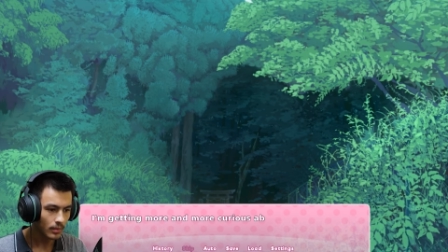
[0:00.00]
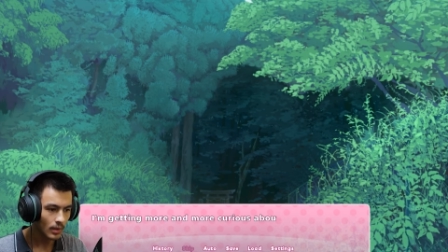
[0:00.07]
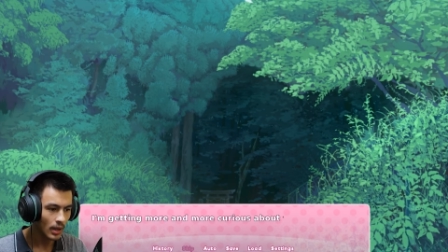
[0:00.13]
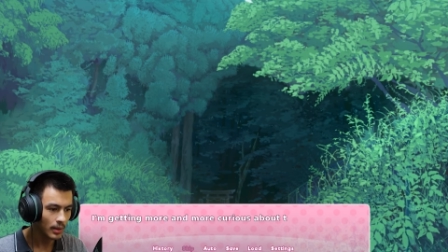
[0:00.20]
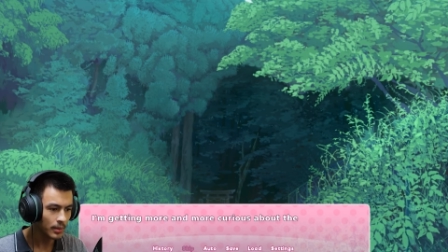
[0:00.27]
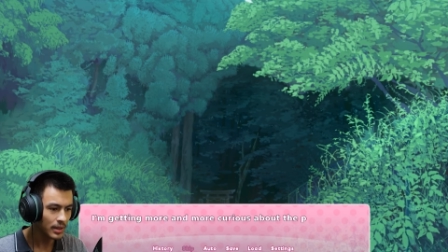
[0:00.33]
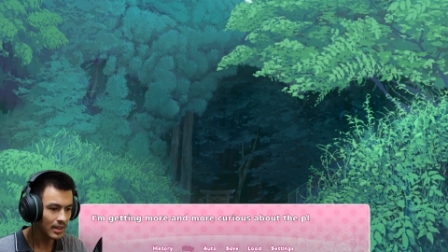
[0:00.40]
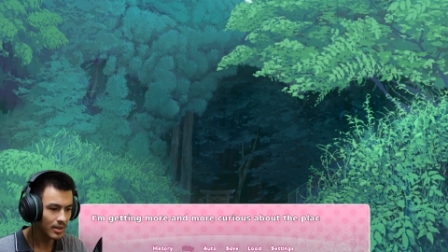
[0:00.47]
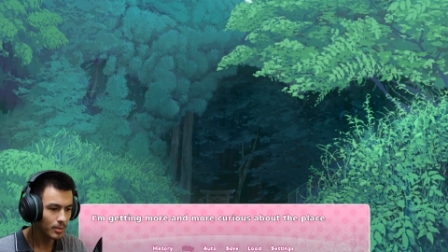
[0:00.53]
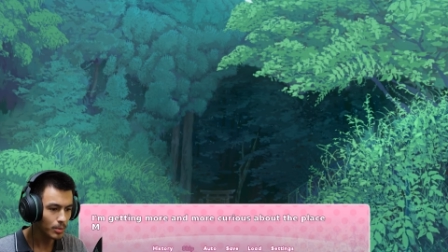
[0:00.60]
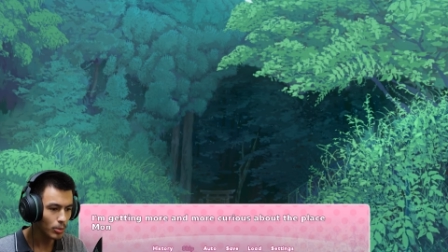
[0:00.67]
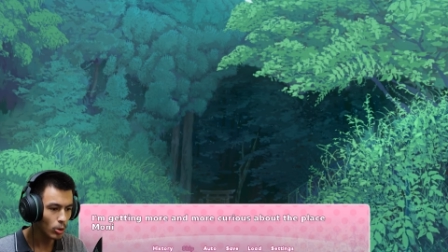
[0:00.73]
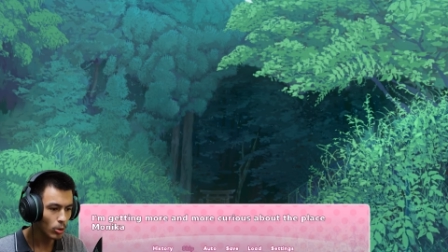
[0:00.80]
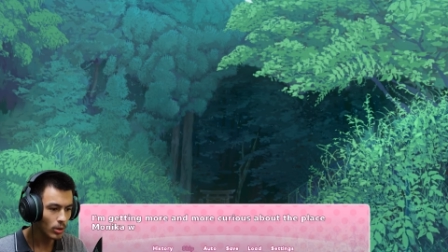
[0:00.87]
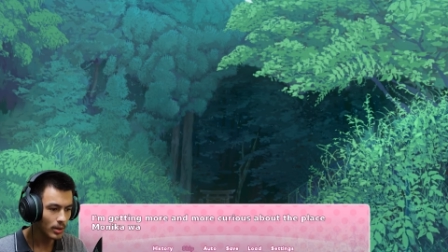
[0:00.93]
I'm getting
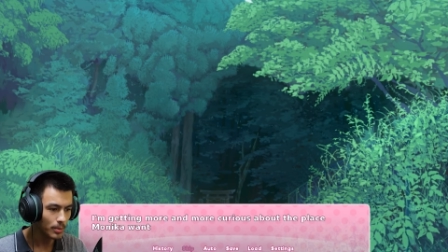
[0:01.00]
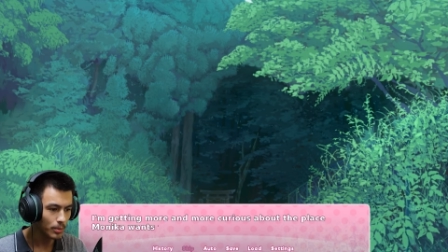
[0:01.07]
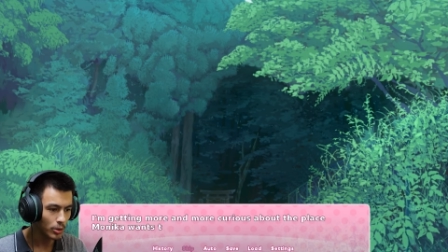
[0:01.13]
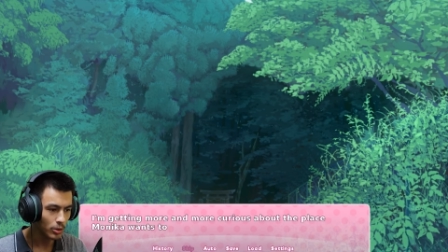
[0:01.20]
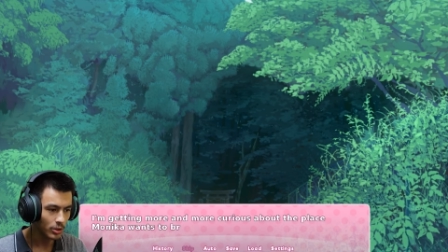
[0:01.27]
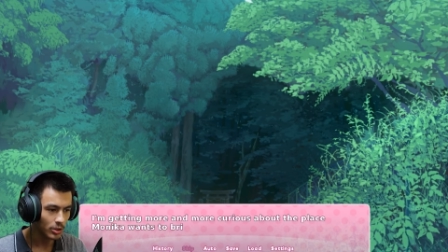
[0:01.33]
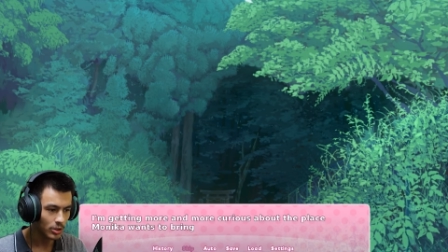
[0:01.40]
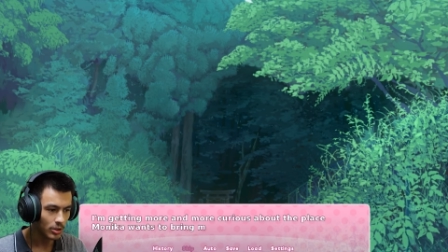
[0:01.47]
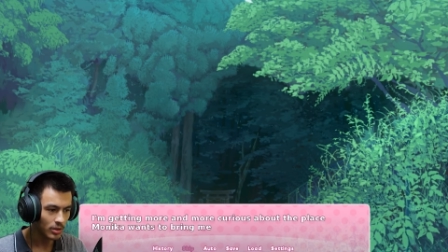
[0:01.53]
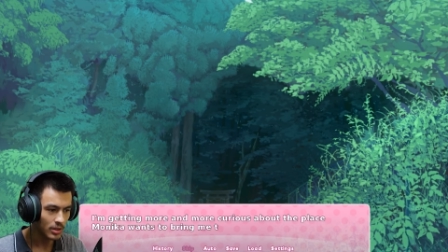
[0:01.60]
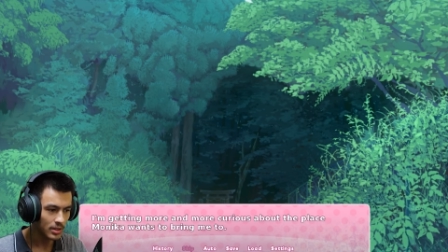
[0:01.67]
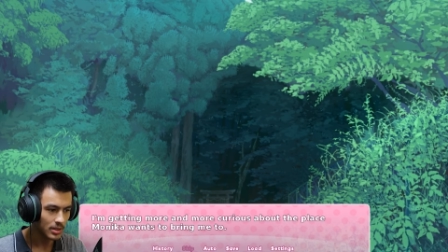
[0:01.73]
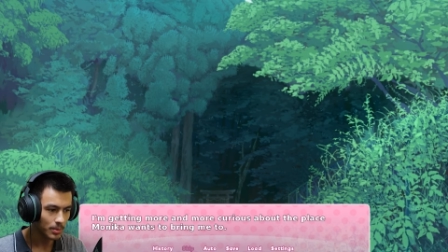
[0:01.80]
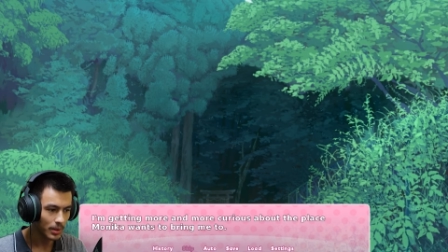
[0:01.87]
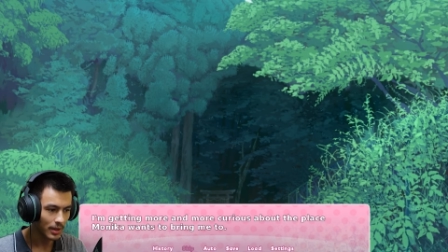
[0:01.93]
more and more
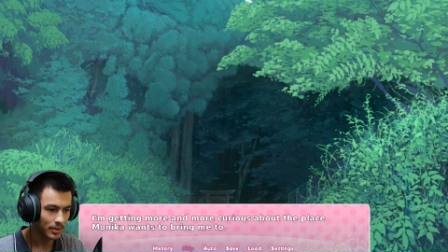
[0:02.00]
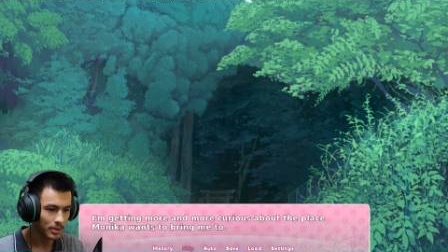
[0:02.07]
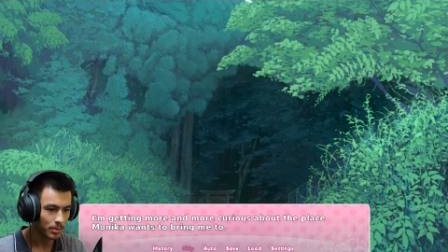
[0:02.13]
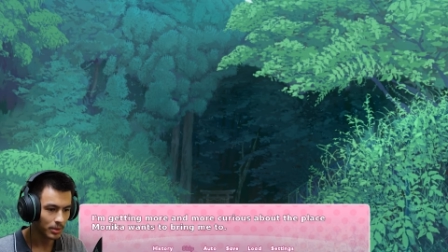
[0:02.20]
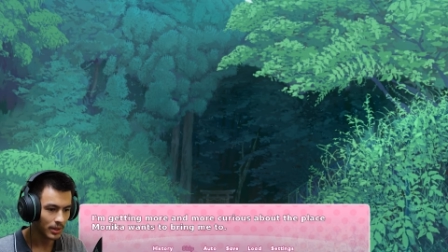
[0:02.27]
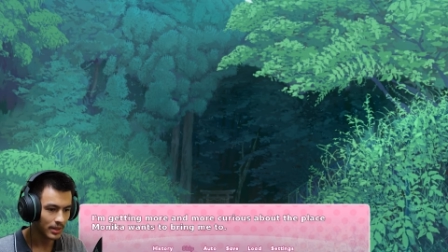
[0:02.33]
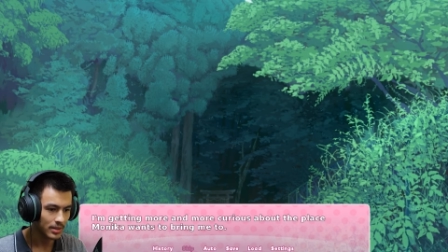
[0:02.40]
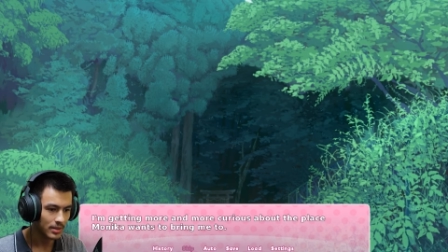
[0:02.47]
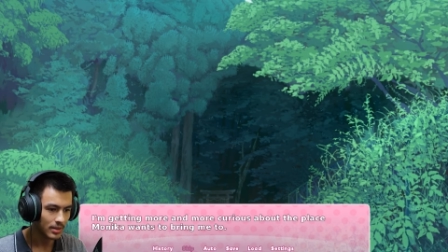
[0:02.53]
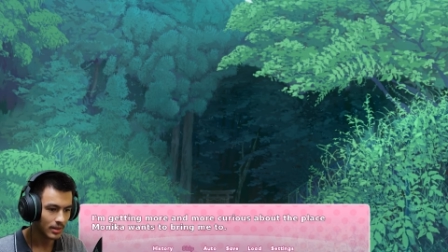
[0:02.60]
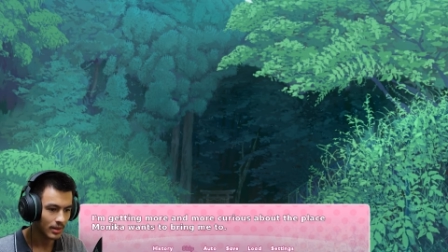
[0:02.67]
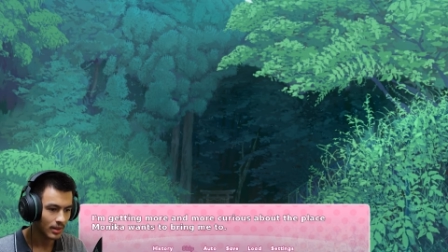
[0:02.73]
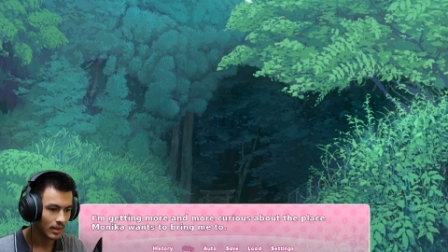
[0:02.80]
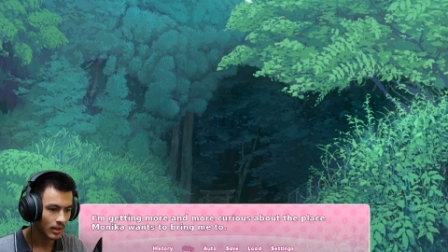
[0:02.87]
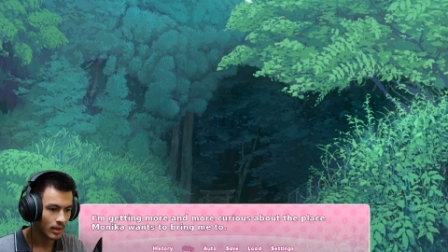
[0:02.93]
curious about the place
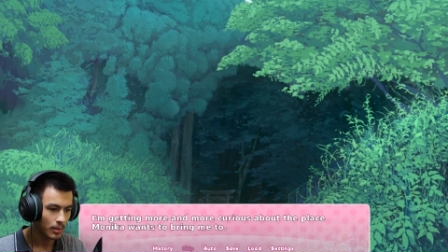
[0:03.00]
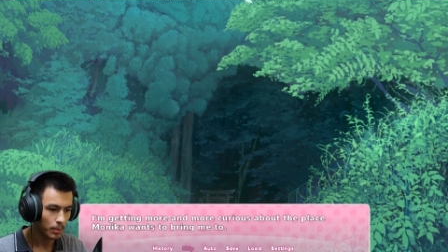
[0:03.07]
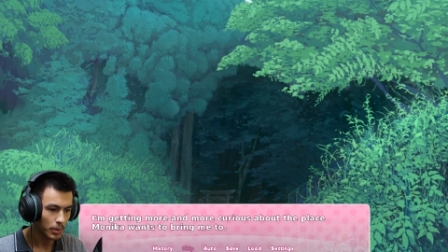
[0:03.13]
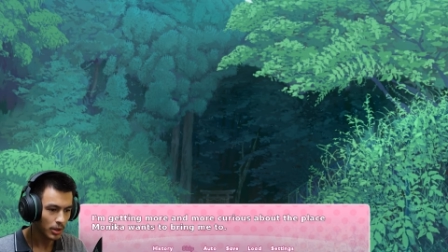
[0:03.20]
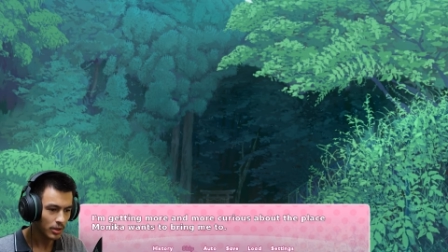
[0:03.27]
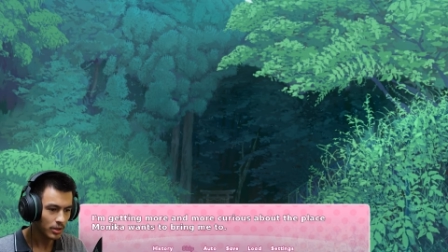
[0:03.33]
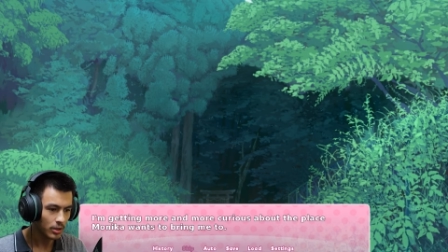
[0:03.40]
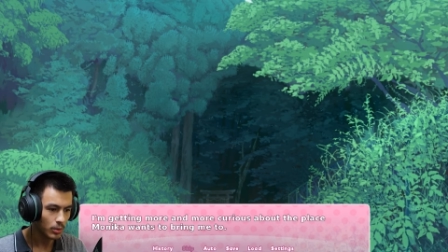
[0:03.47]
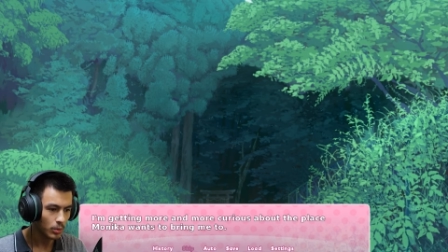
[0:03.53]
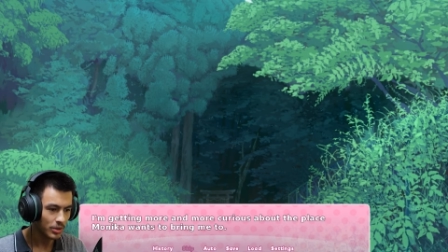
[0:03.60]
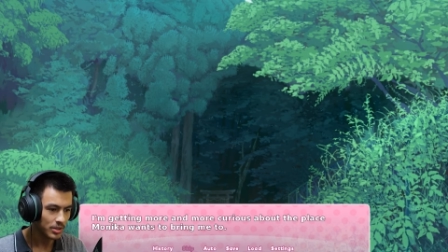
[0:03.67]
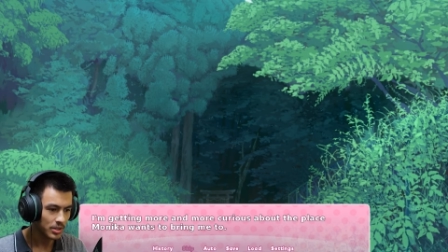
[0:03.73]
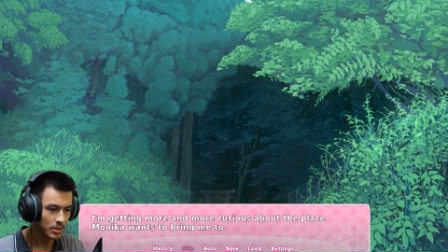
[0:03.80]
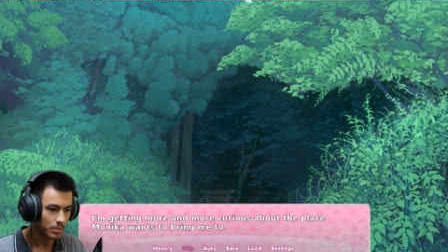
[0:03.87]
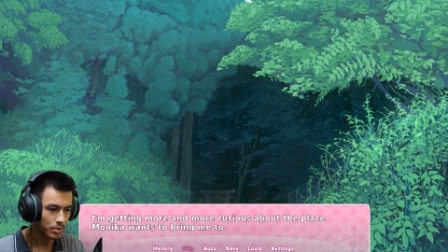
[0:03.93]
Monica
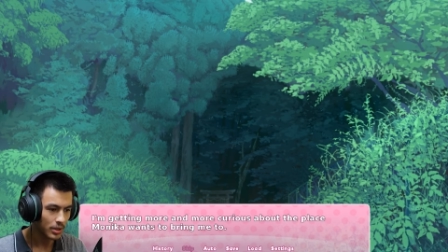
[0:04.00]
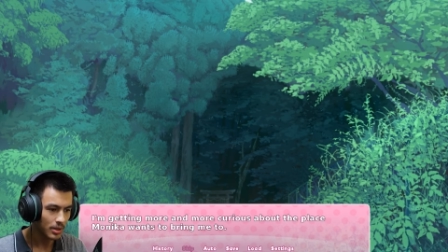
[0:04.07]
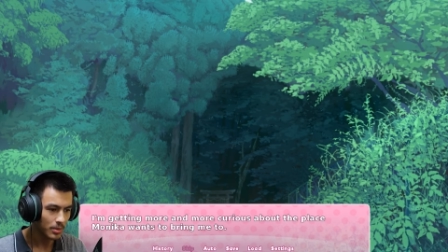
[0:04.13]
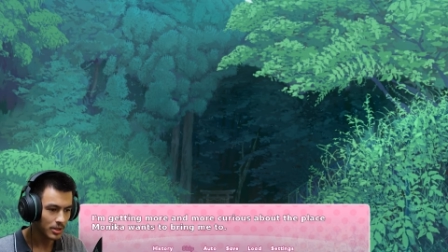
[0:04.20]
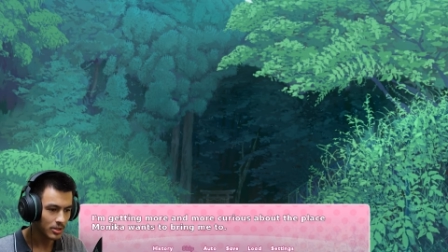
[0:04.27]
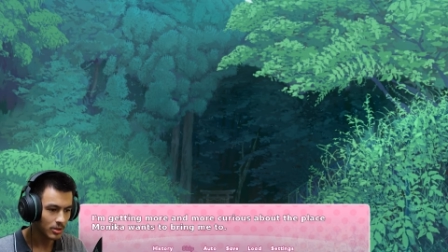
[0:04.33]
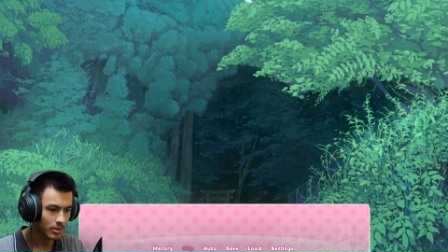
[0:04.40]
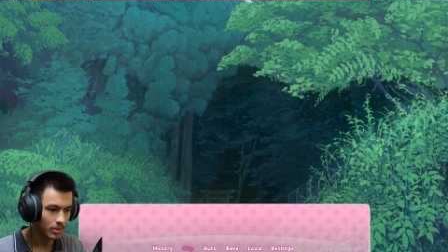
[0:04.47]
wants to bring me to.